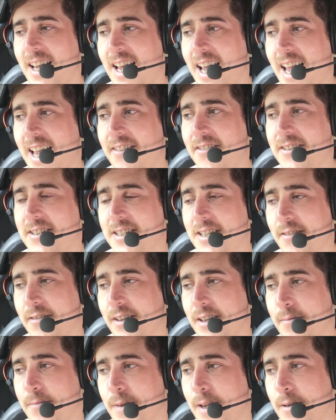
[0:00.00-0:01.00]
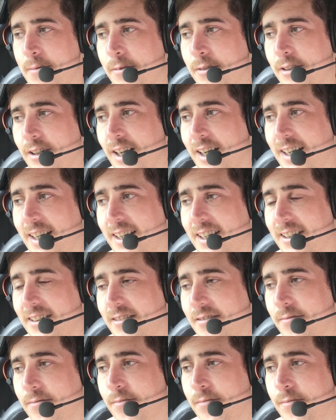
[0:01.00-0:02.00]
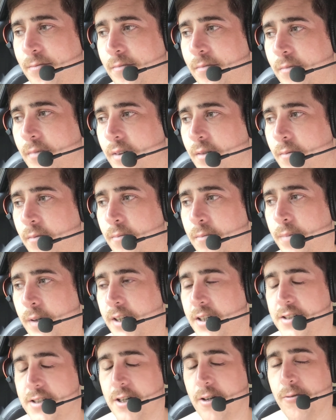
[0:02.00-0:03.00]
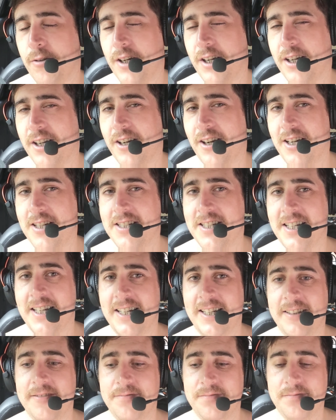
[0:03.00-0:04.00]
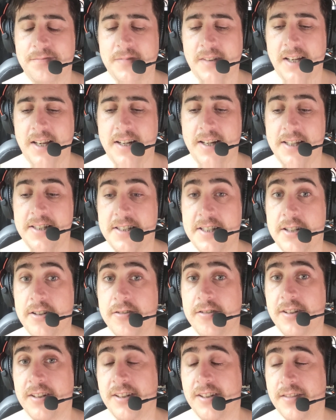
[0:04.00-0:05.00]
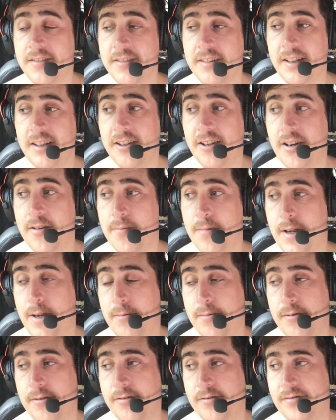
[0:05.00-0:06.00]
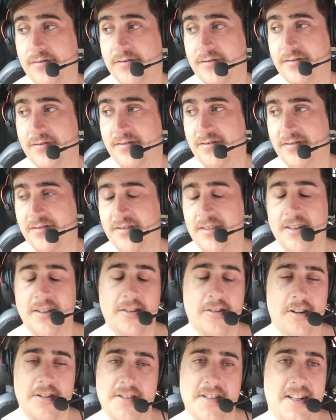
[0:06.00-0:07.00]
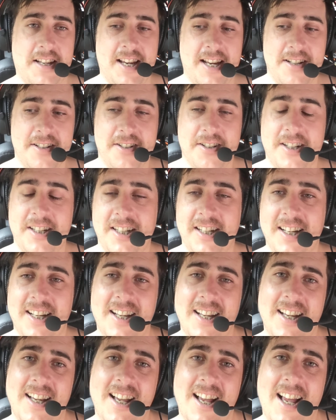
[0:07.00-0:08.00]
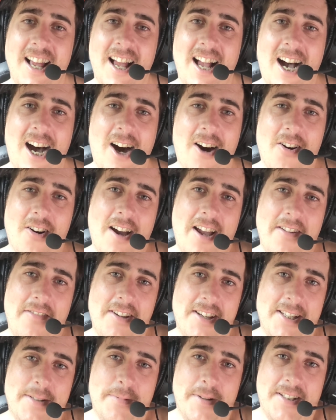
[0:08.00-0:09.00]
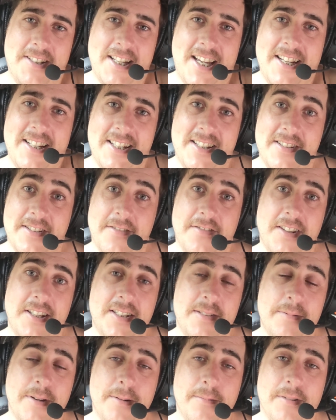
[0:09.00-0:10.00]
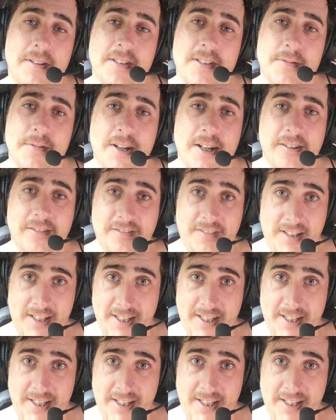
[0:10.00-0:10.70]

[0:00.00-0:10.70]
Even some of the people, like, because I work in IT and I deal with a lot of people across the country, I'll have expectations of these people as well.